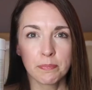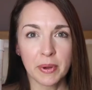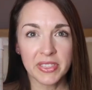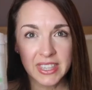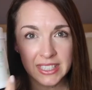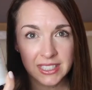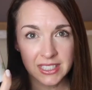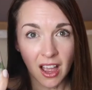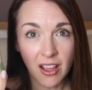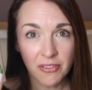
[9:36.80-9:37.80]
But this
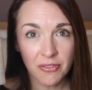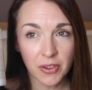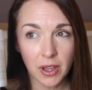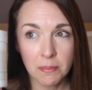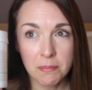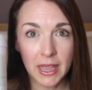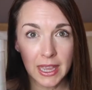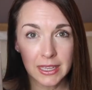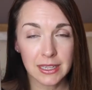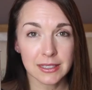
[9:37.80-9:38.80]
stuff
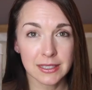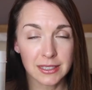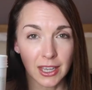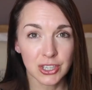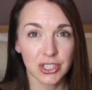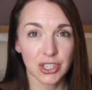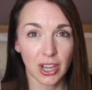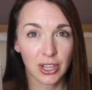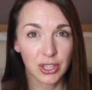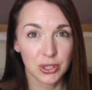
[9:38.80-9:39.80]
made such
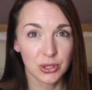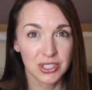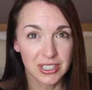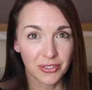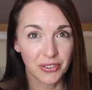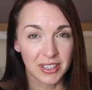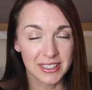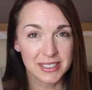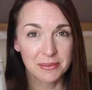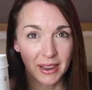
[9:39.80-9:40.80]
a huge
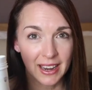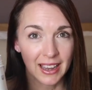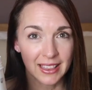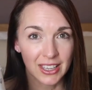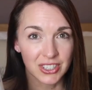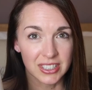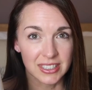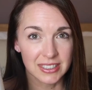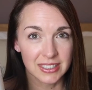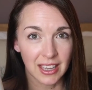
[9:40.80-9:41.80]
difference to my
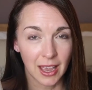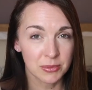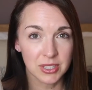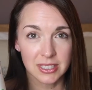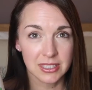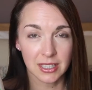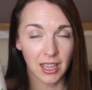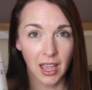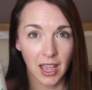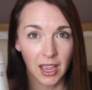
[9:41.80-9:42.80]
eyelashes. I'm just
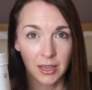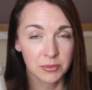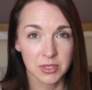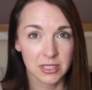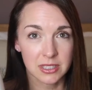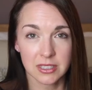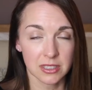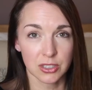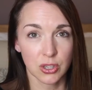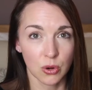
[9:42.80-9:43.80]

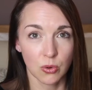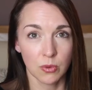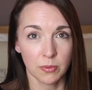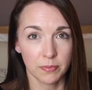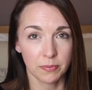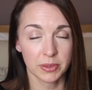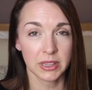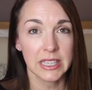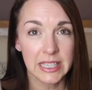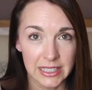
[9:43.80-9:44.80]
so
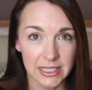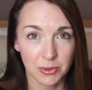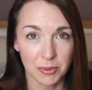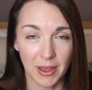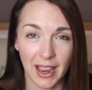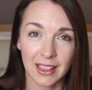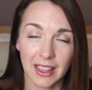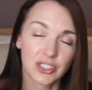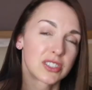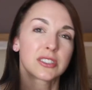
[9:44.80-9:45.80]
pleased with my
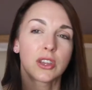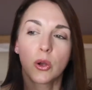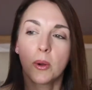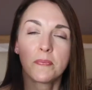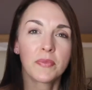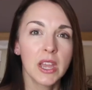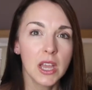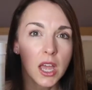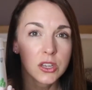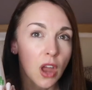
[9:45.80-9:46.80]
eyelashes. So
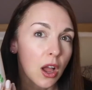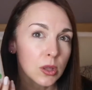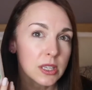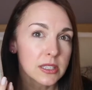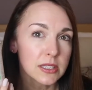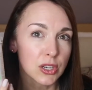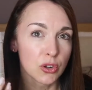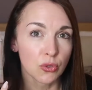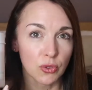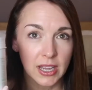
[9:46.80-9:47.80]
not only is it a
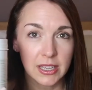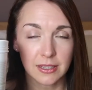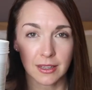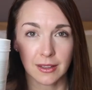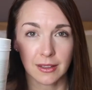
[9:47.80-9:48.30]
great